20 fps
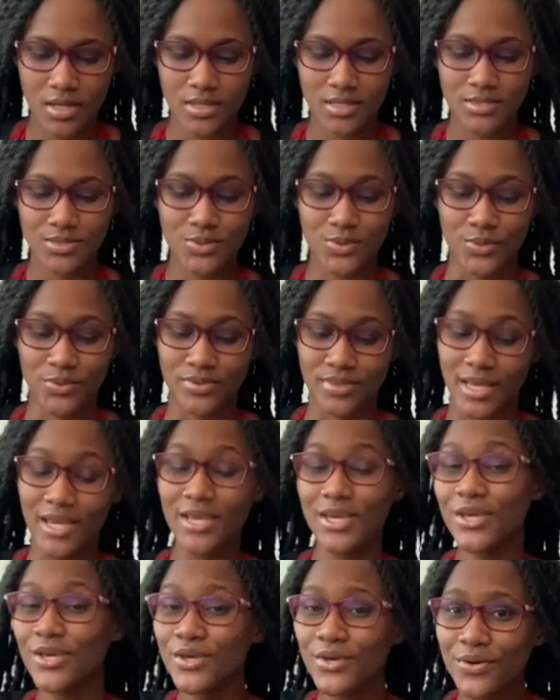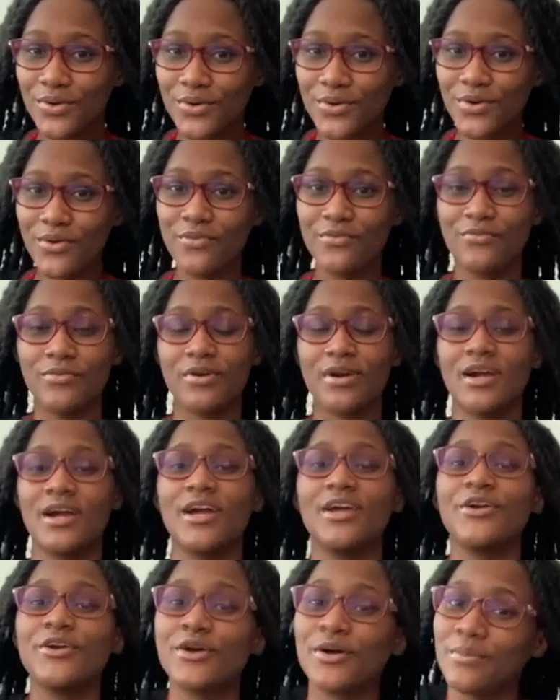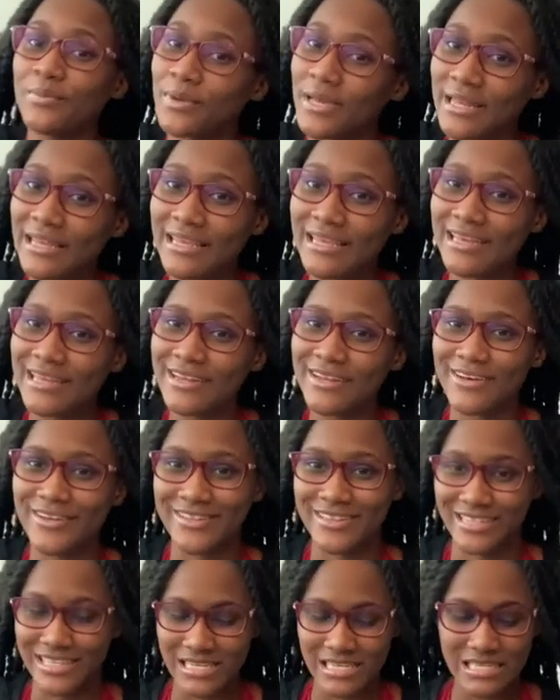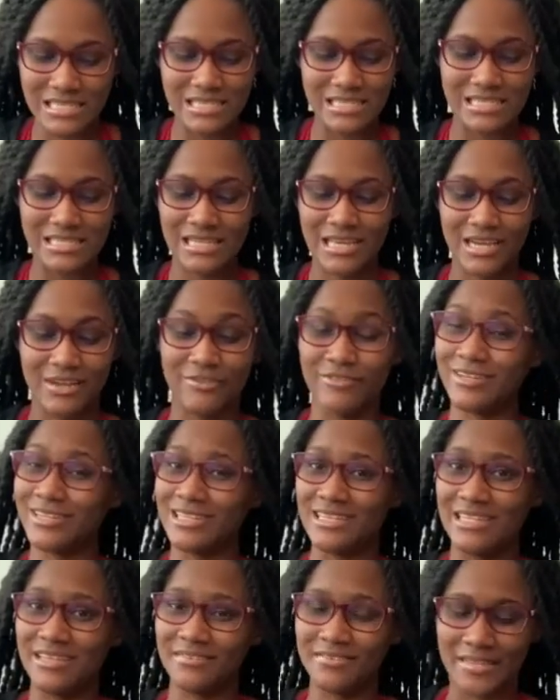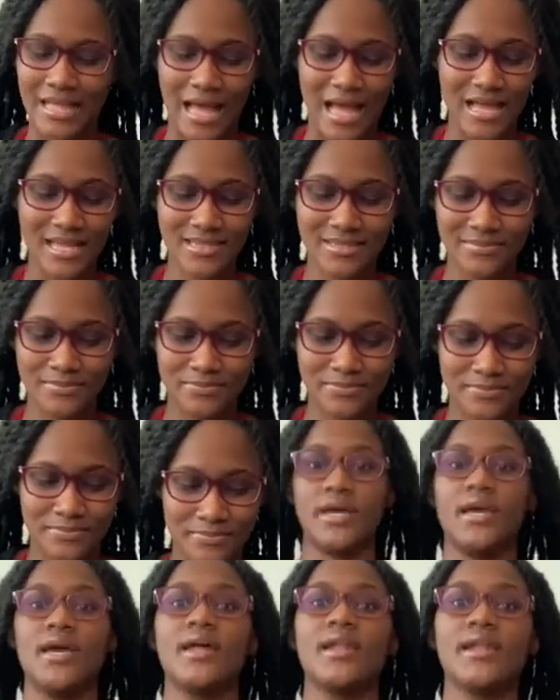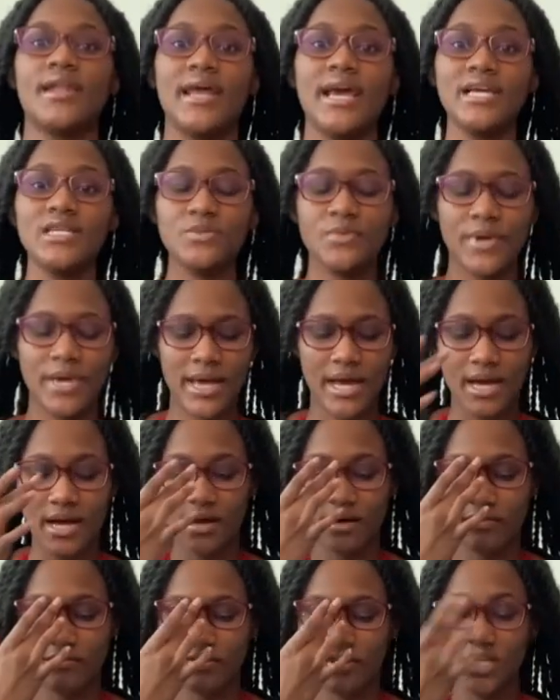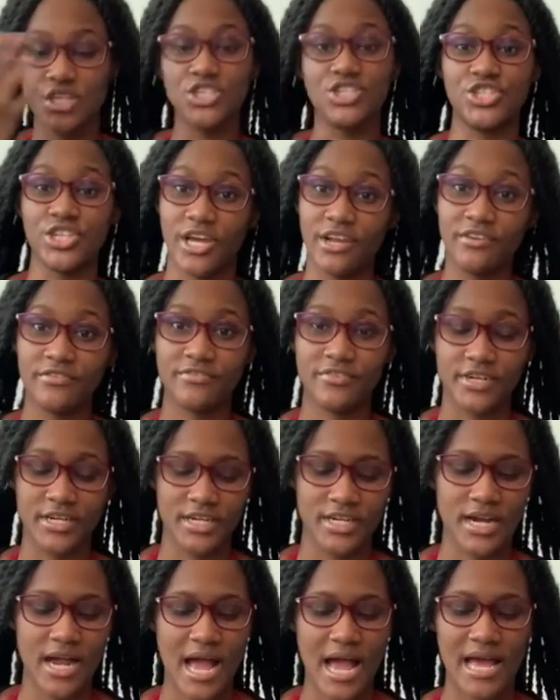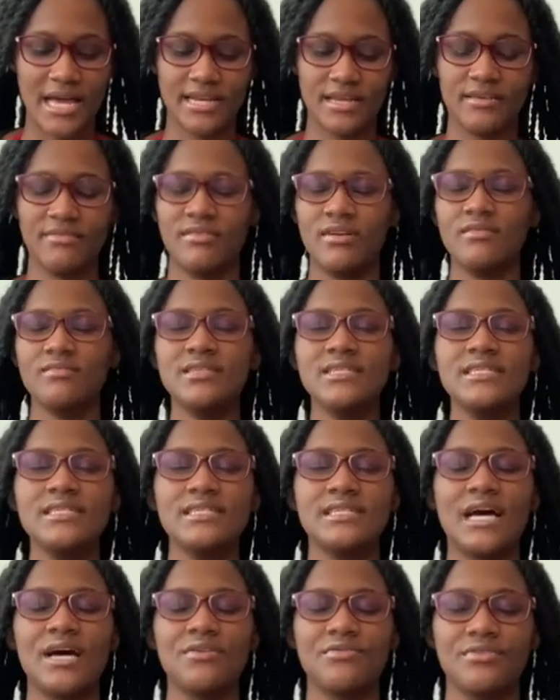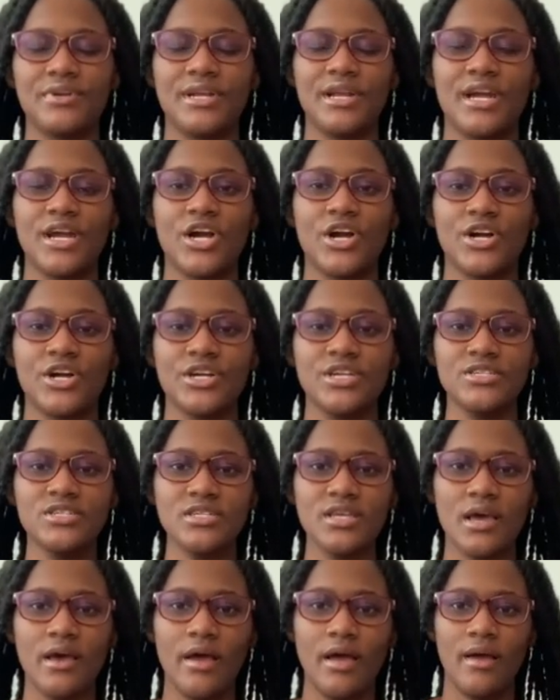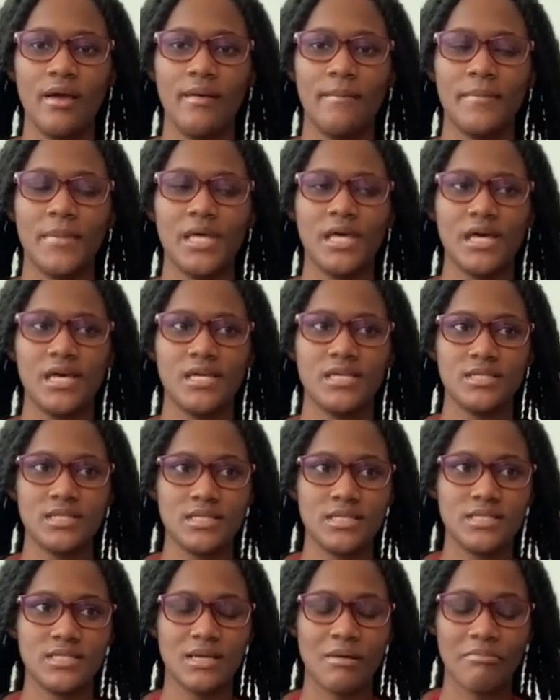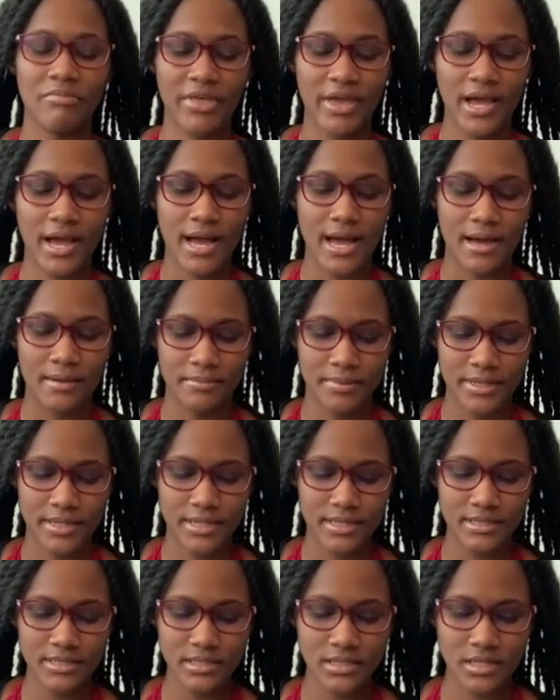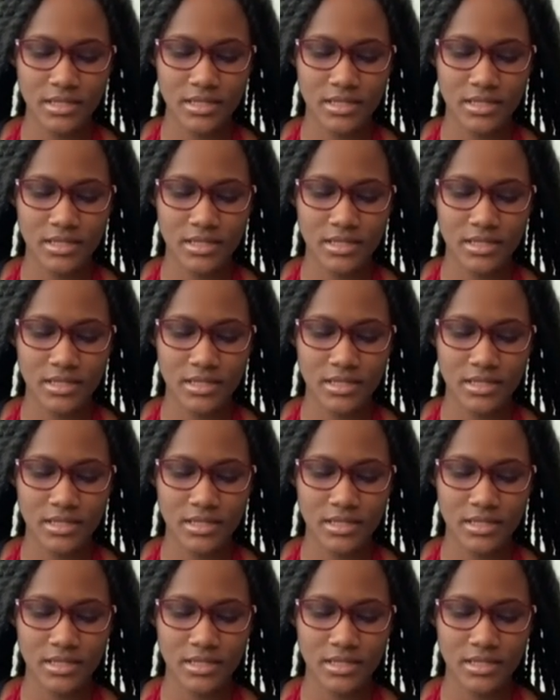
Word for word: So thank you for your opinion on this. I really love that. Next we have Jennifer and I felt really sad reading hers because something happened